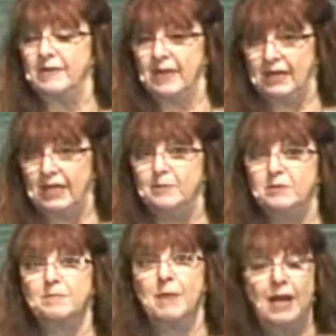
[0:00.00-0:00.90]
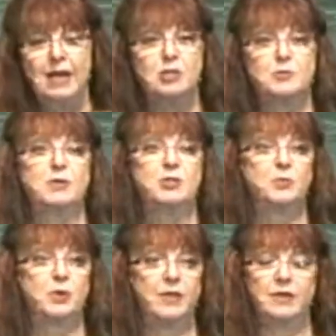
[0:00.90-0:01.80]
that keeps my husband's
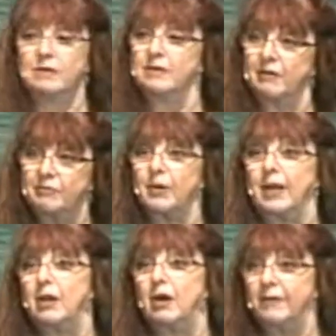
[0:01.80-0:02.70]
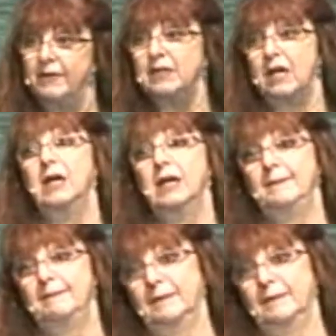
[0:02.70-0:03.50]
brother afraid all the time.